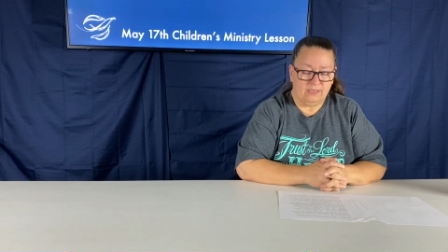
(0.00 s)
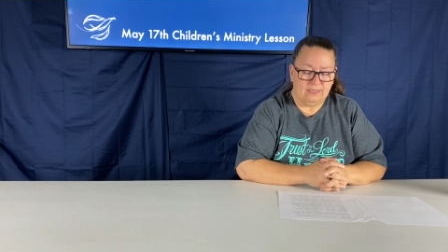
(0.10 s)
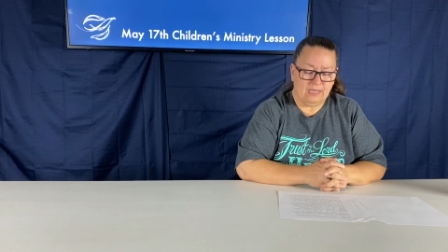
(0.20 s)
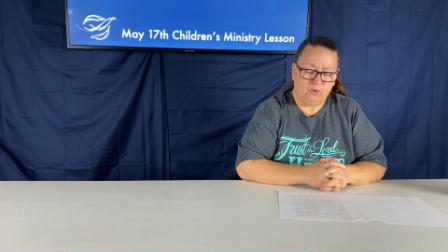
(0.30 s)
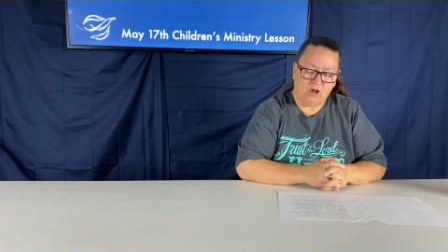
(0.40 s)

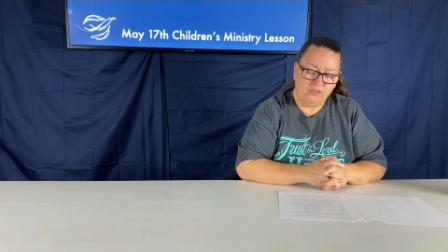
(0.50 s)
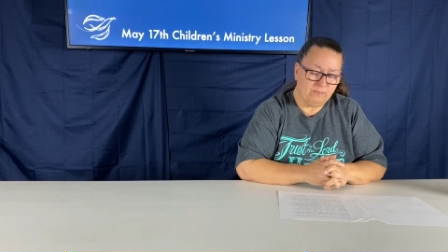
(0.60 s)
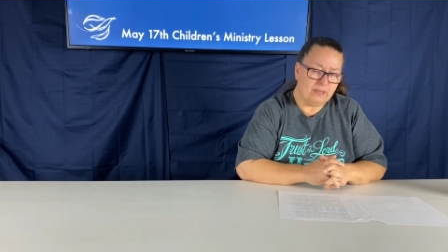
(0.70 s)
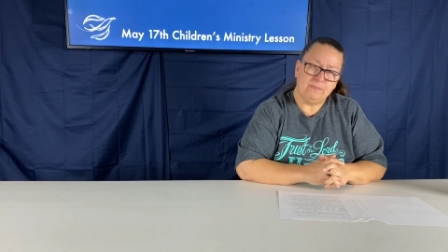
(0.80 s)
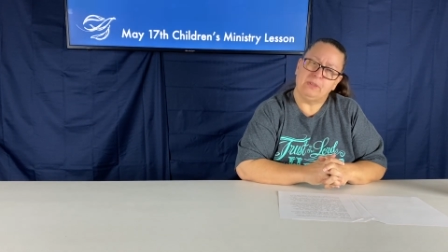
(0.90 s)
Now, all the
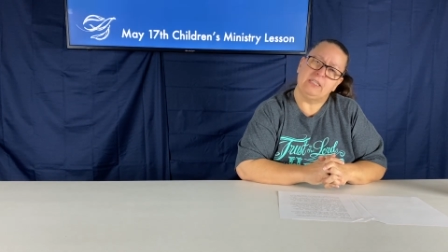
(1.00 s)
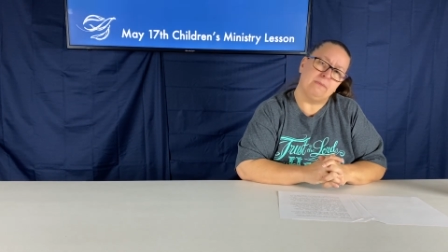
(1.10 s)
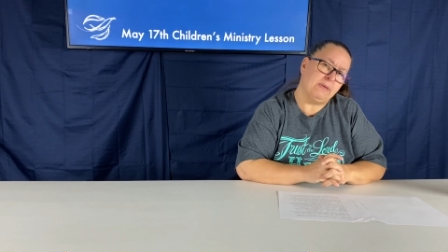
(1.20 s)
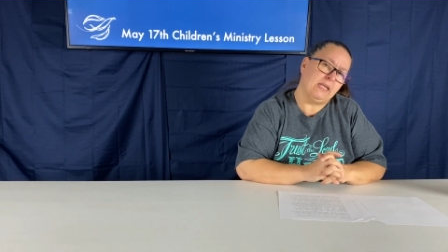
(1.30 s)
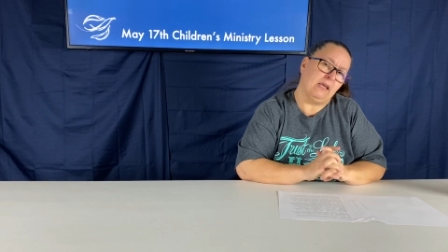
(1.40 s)
people in the
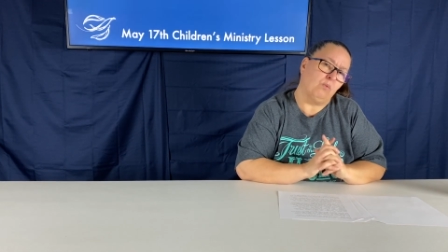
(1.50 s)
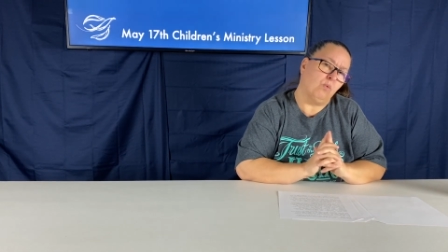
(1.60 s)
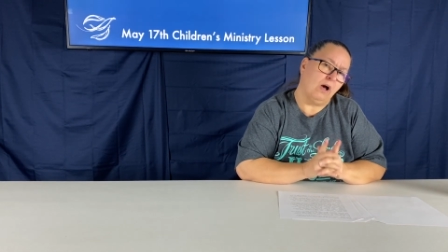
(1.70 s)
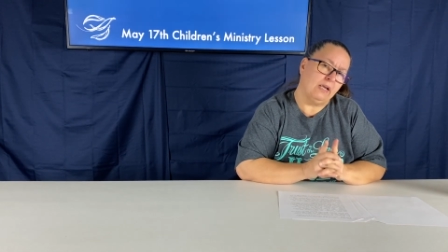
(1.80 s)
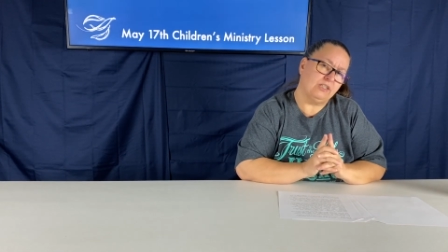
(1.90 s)
meeting
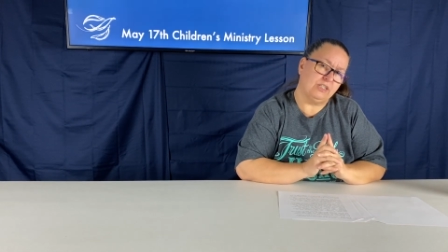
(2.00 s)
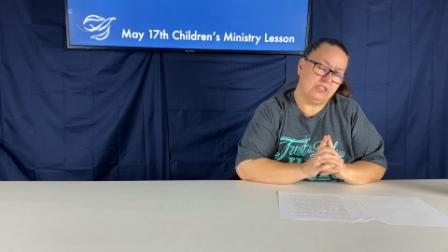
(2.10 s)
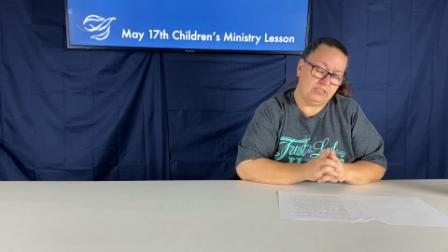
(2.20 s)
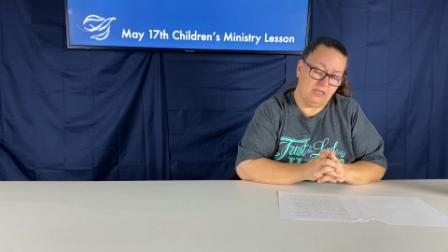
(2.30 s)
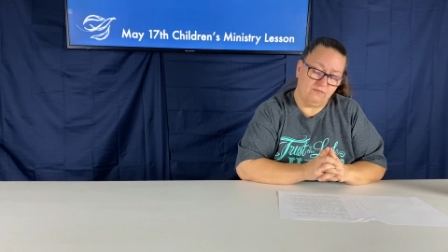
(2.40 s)
watched
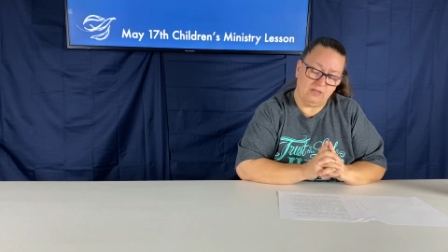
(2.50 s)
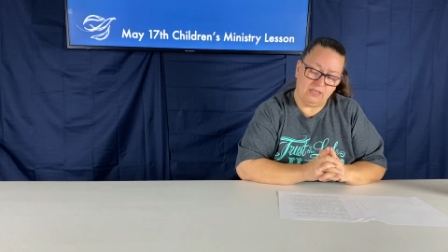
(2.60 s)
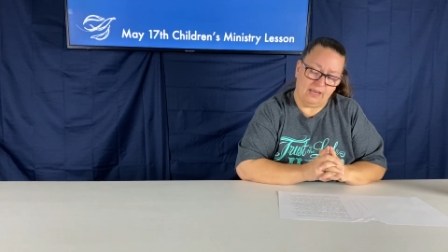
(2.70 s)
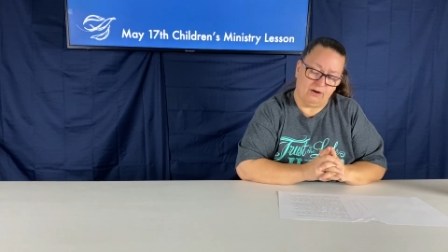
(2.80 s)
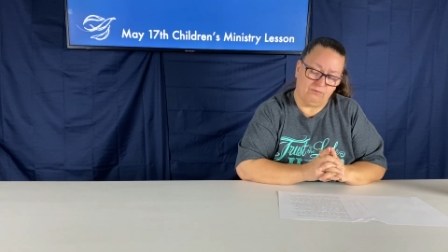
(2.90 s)
Stephen
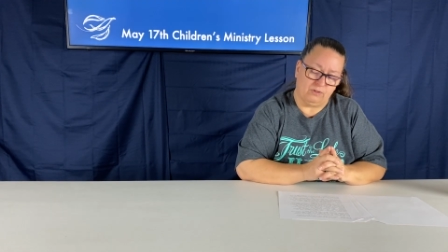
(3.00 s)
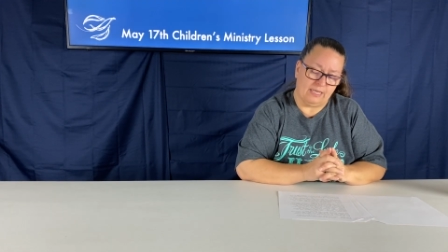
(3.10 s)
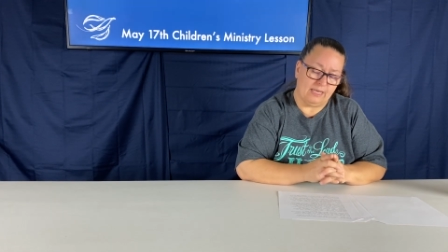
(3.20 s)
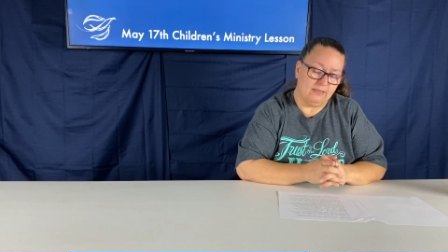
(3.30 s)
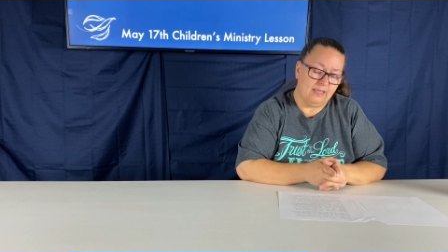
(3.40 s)

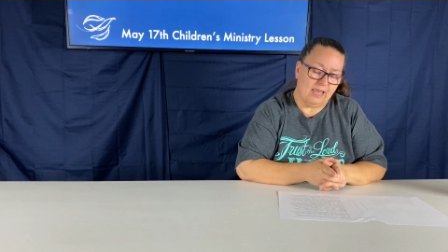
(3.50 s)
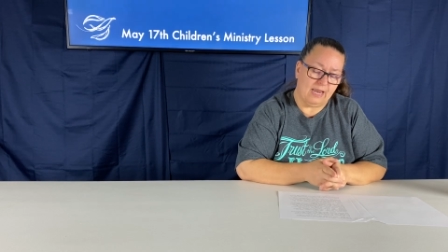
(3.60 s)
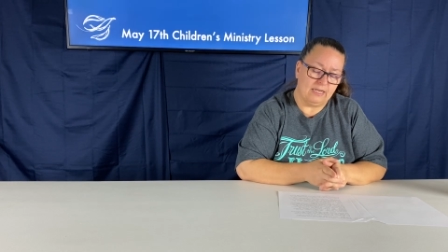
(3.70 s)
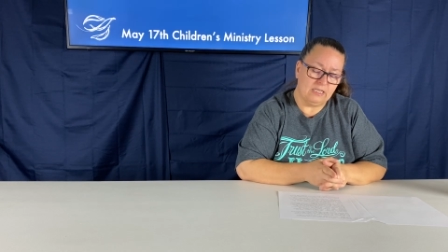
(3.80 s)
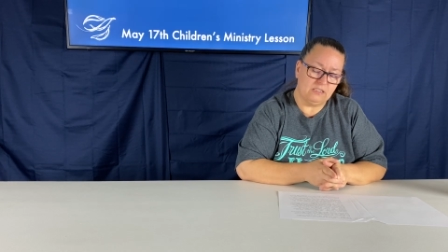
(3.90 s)
carefully,
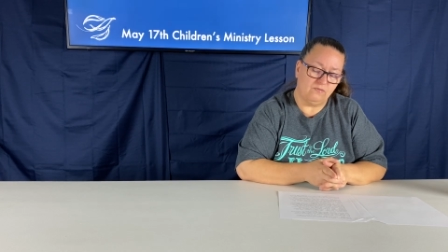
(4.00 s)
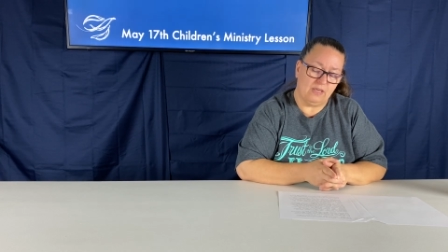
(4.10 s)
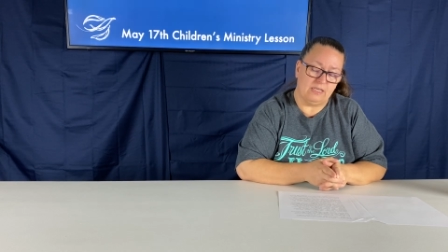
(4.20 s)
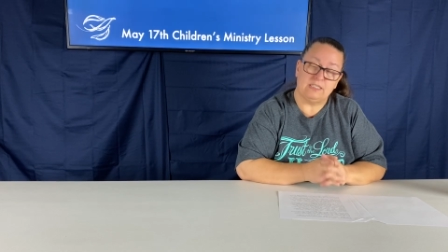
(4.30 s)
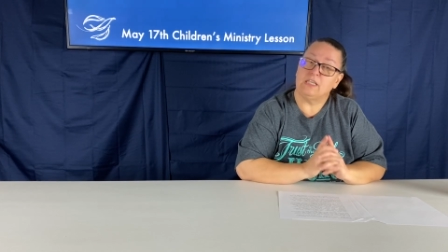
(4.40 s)
and his
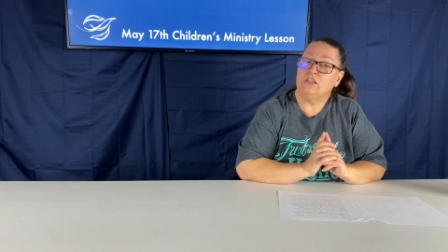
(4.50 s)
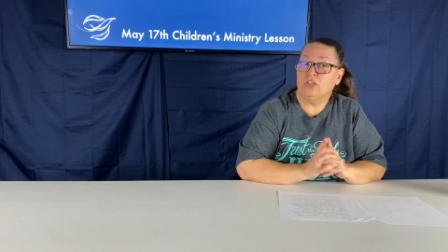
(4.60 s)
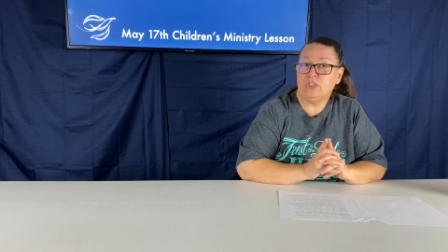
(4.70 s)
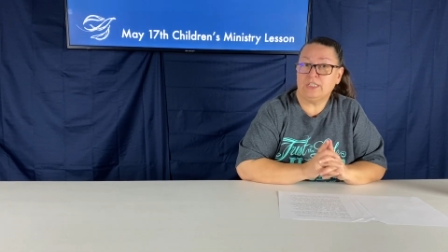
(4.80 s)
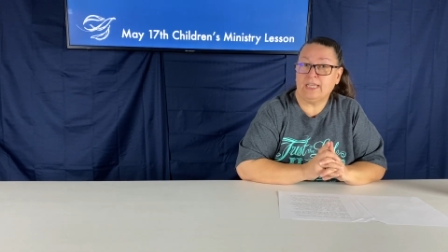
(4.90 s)
face
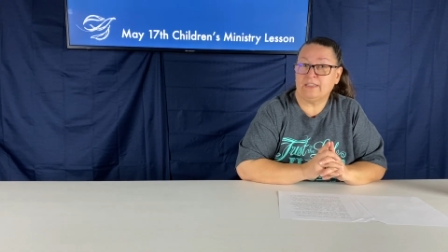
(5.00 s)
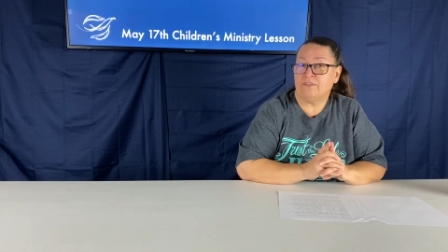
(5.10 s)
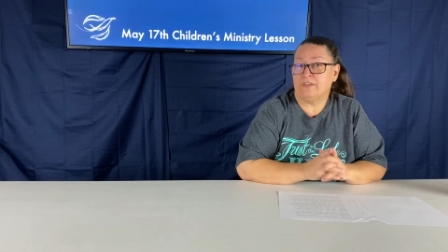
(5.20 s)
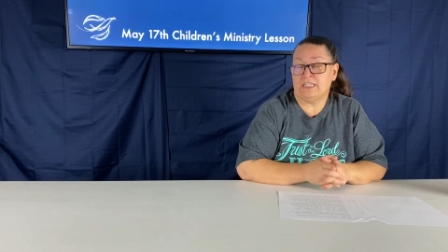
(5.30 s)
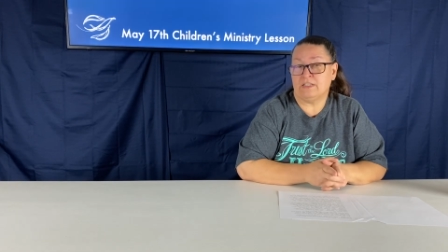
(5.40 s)
looked like the
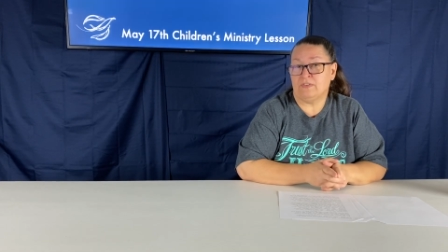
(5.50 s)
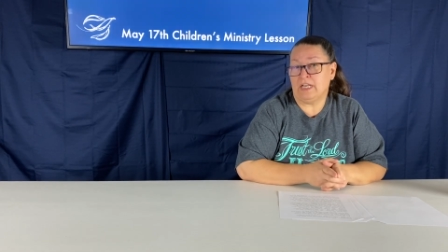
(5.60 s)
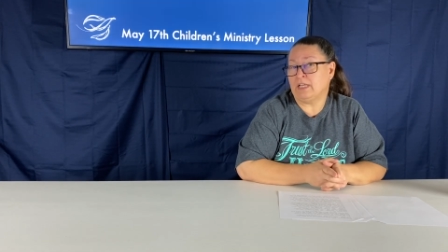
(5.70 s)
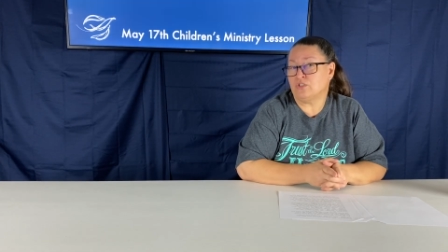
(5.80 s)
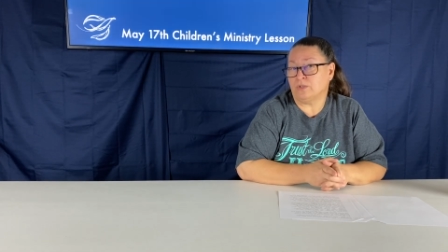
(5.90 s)
face of an
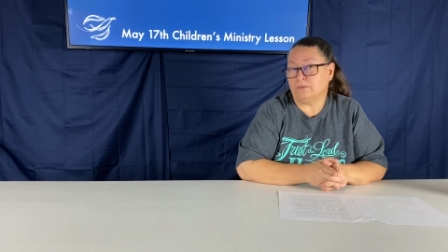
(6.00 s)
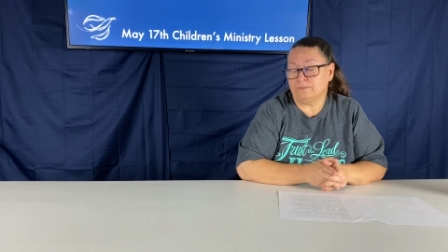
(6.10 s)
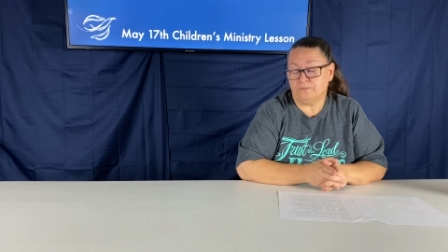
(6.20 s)
angel.